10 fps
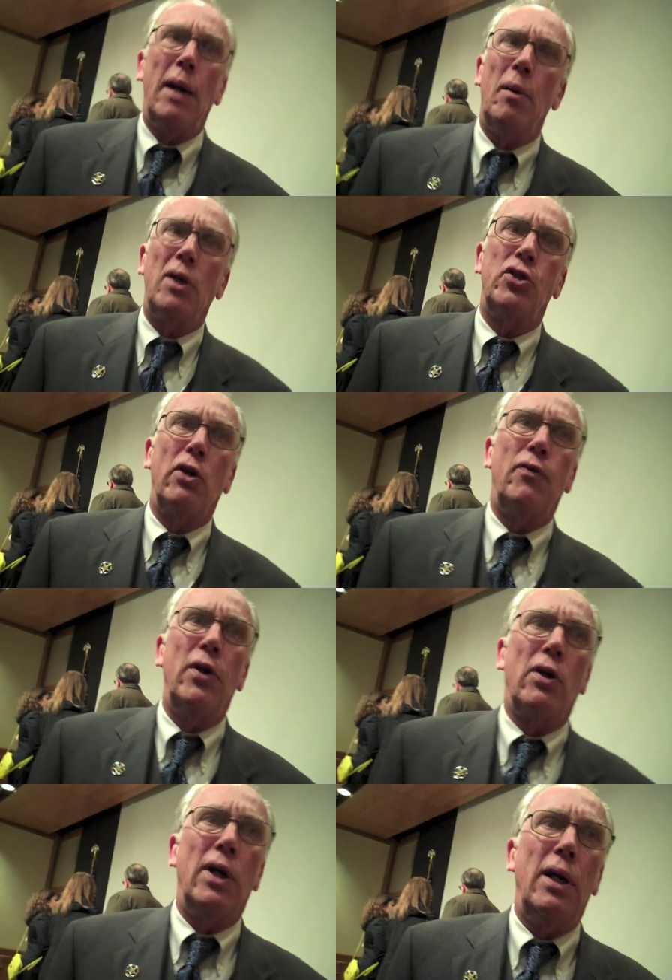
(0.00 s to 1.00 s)
I'm not sure if
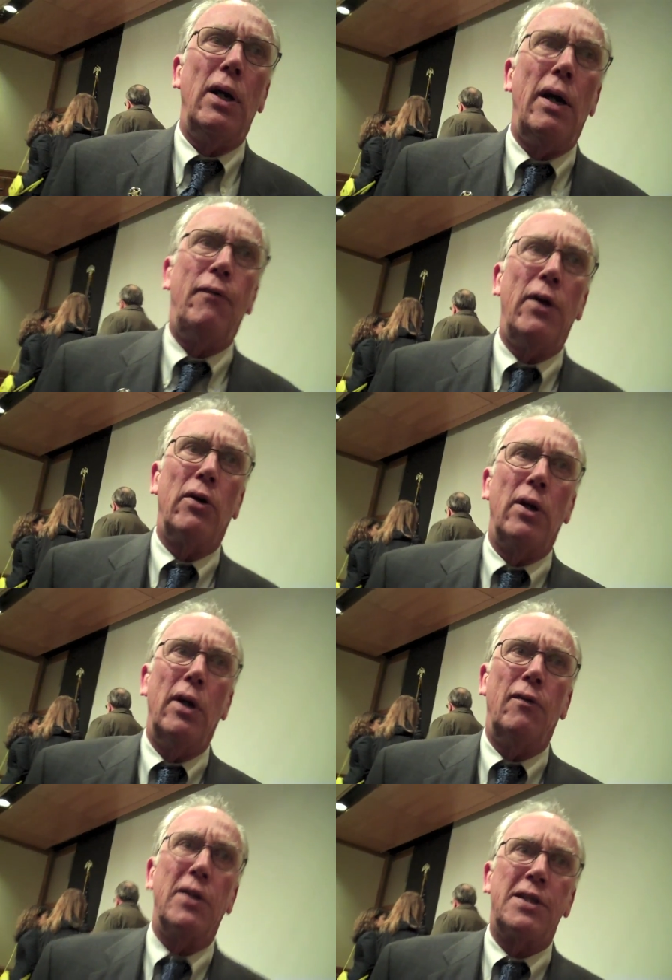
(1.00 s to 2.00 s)

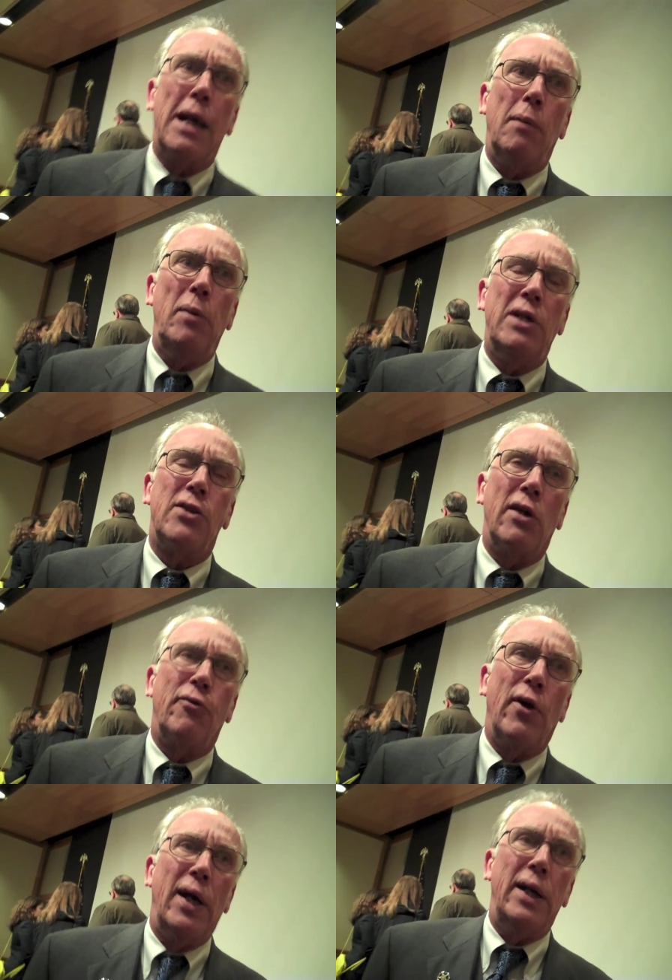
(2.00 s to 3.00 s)
if the Senate meets on
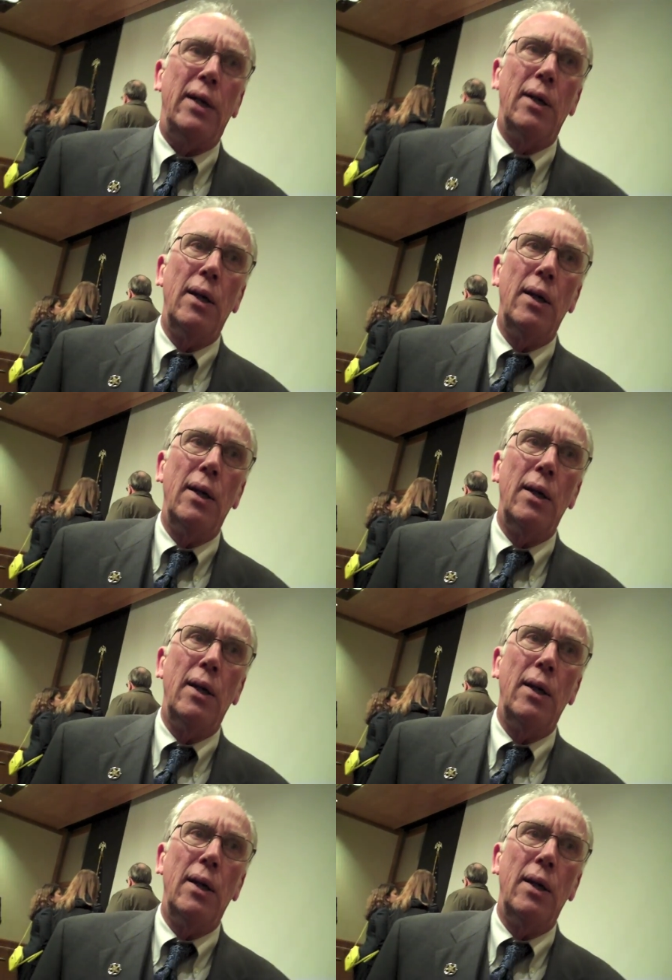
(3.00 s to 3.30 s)
Friday.